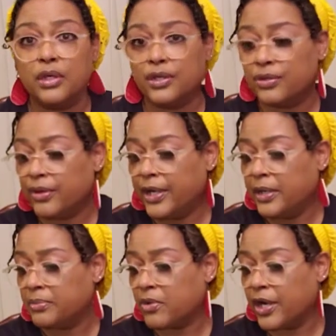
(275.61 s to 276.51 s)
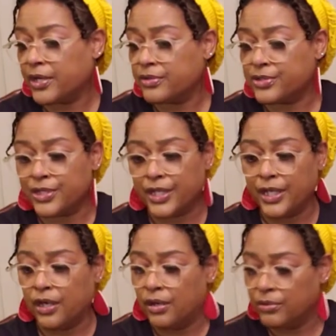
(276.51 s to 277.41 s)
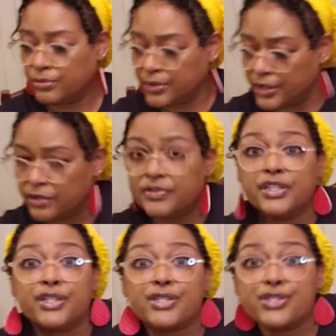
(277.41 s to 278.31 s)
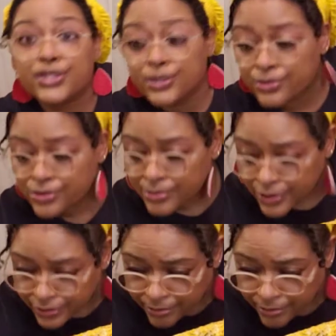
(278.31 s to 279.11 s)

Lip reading: crab crackers, and they all the way over here. Excuse me.